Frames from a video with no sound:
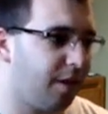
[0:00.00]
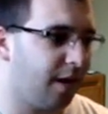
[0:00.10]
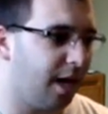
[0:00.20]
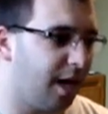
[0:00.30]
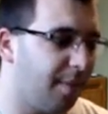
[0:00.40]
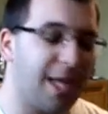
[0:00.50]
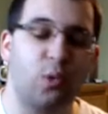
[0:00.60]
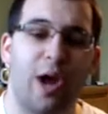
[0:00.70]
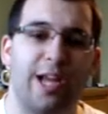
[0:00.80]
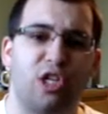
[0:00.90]
um, that's
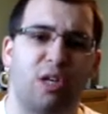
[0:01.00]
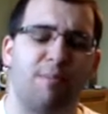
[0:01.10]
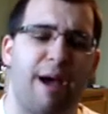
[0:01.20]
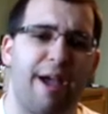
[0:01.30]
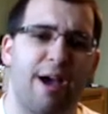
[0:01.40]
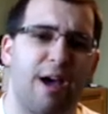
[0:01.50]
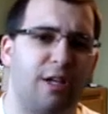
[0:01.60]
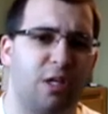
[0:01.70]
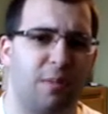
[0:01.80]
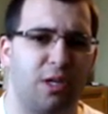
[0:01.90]
why I took my uh,
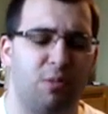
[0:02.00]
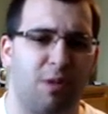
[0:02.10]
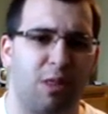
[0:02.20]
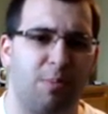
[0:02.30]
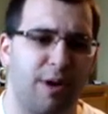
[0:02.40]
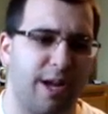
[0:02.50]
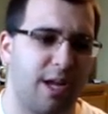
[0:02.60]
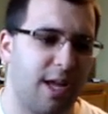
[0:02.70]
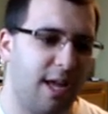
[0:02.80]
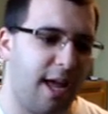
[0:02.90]
took my two month
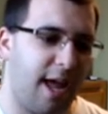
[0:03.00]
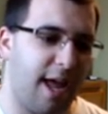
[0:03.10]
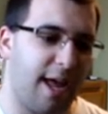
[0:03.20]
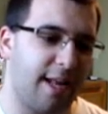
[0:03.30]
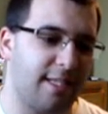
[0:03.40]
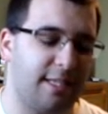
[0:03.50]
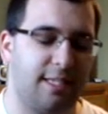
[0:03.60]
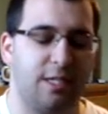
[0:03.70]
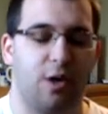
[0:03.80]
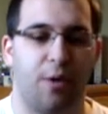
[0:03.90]
break. And
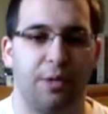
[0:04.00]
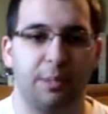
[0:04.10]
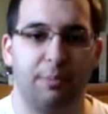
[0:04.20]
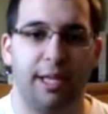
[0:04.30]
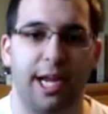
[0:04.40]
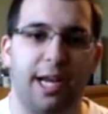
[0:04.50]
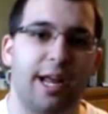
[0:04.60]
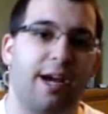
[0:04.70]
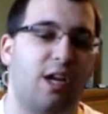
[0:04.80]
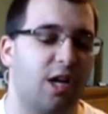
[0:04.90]
since you know I wasn't playing,
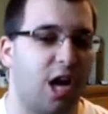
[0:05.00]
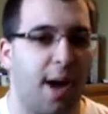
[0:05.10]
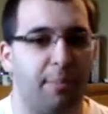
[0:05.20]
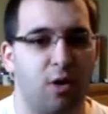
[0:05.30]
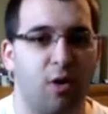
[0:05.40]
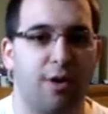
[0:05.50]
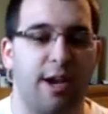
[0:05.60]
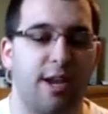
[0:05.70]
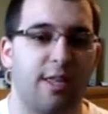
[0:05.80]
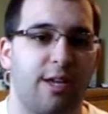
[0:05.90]
I couldn't upload
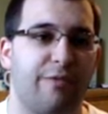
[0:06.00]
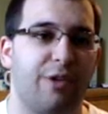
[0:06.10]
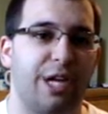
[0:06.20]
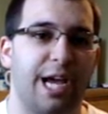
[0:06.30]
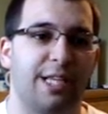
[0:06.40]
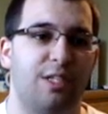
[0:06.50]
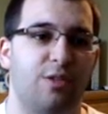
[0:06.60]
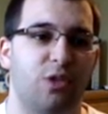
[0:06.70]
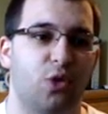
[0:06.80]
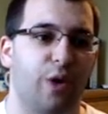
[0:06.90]
anything for you guys
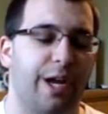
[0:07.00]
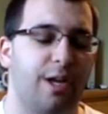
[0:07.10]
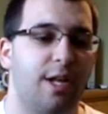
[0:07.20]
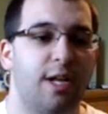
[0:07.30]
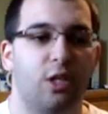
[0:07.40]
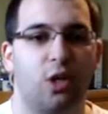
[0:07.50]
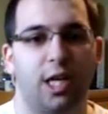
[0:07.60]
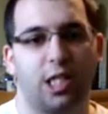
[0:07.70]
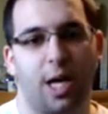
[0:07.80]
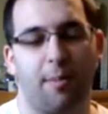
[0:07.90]
to enjoy. So I
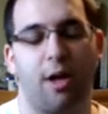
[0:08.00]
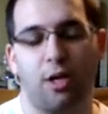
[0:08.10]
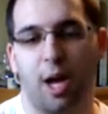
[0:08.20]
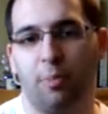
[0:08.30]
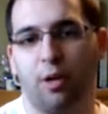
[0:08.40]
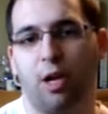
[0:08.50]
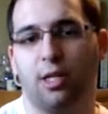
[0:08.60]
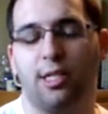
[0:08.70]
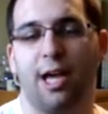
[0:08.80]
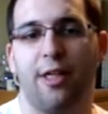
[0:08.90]
stopped upload
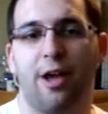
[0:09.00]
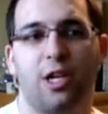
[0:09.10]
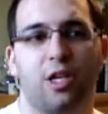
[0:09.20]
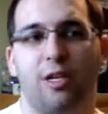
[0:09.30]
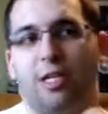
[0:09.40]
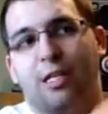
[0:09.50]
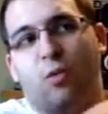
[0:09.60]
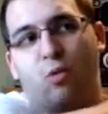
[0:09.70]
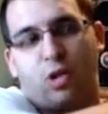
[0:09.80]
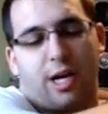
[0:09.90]
altogether. I should have
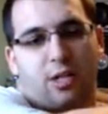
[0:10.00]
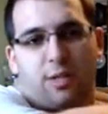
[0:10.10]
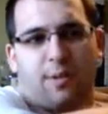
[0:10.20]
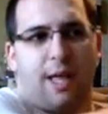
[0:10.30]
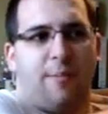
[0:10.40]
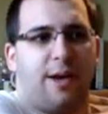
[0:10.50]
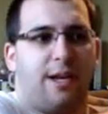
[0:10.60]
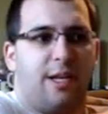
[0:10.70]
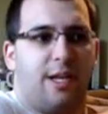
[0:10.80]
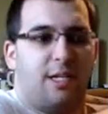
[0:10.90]
told you guys something like that, but I
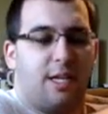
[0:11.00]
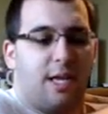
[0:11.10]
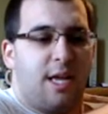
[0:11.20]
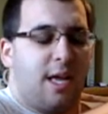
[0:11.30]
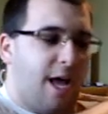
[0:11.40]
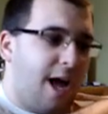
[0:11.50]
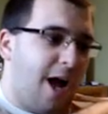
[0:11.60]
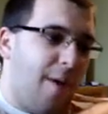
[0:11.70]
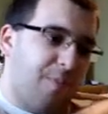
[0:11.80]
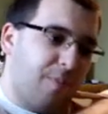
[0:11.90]
didn't.
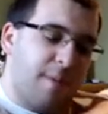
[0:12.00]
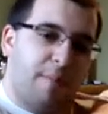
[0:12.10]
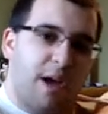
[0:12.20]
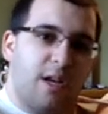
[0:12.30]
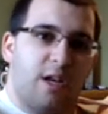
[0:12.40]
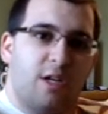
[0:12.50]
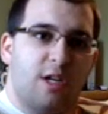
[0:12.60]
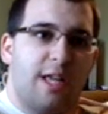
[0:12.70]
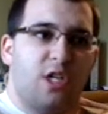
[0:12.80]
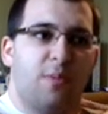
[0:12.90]
Um, but
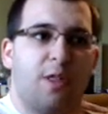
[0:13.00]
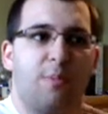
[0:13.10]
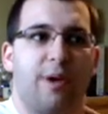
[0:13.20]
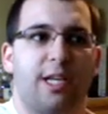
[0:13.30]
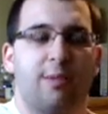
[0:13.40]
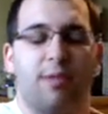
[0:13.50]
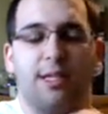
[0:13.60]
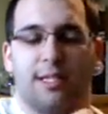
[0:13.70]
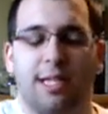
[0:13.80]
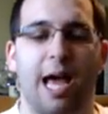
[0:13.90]
during that two-month break, some
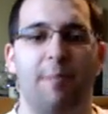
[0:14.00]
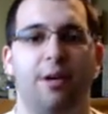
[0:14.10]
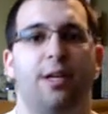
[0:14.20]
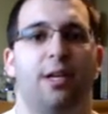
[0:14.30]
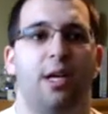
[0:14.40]
things has happened.